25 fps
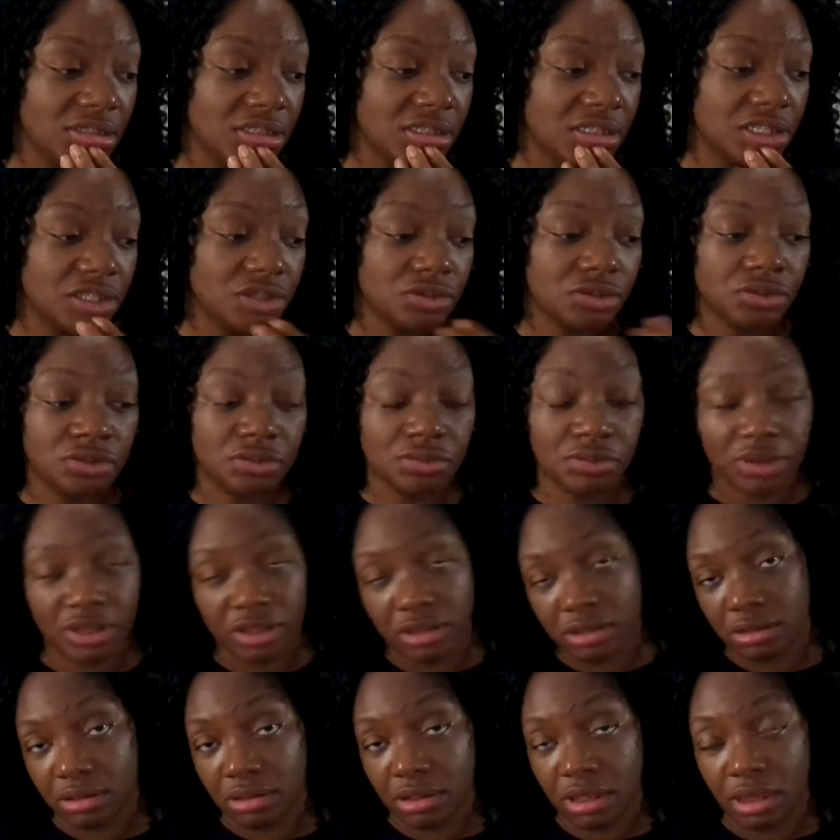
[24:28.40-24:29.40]
use
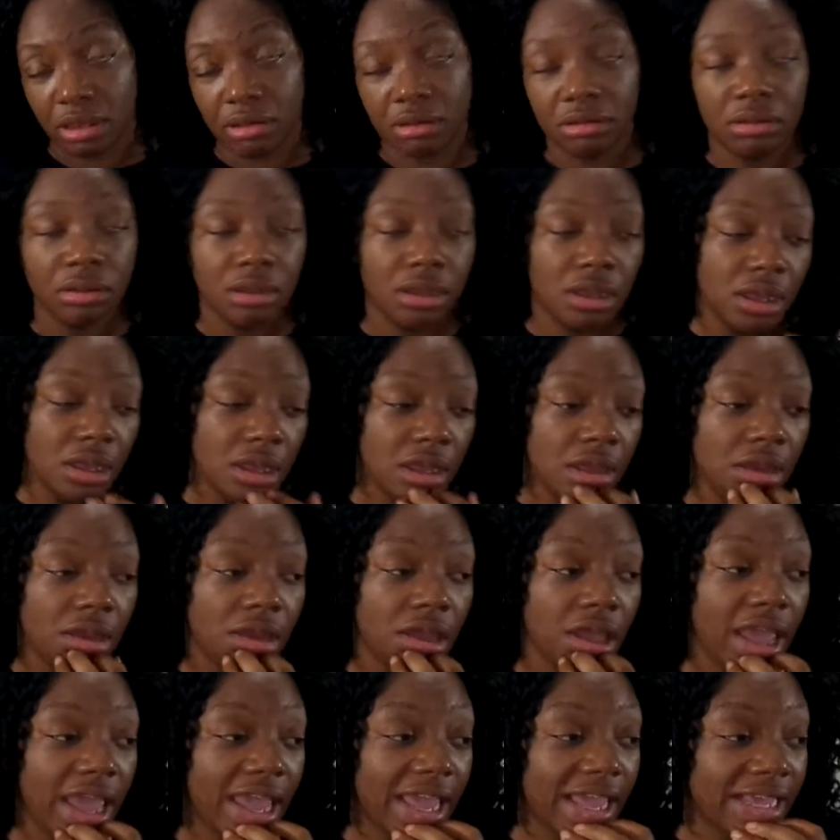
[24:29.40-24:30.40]
with, yeah.
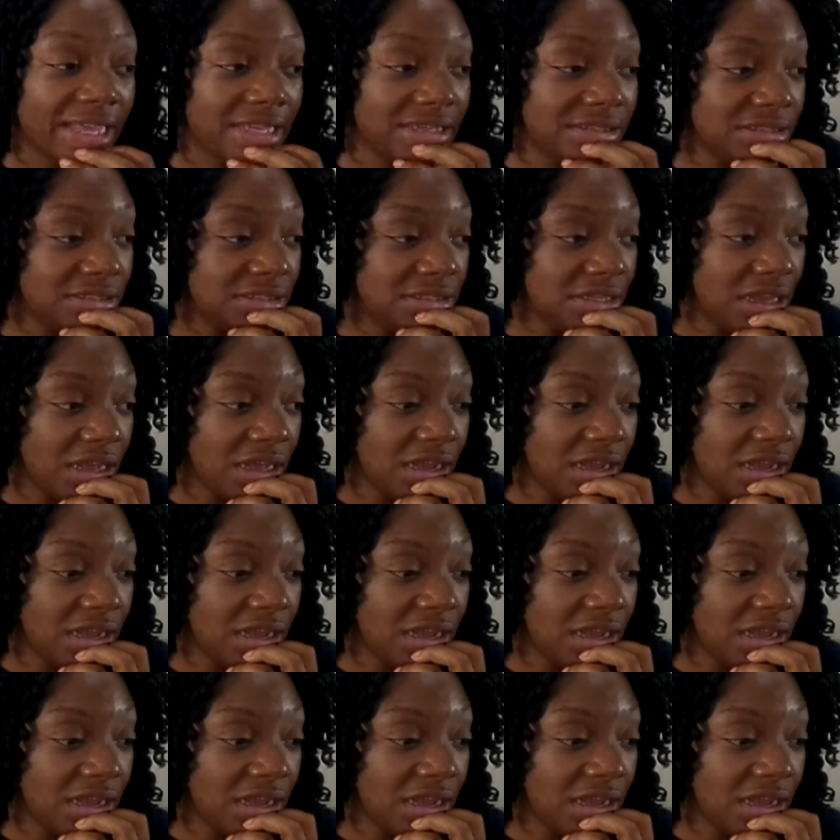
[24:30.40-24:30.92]
And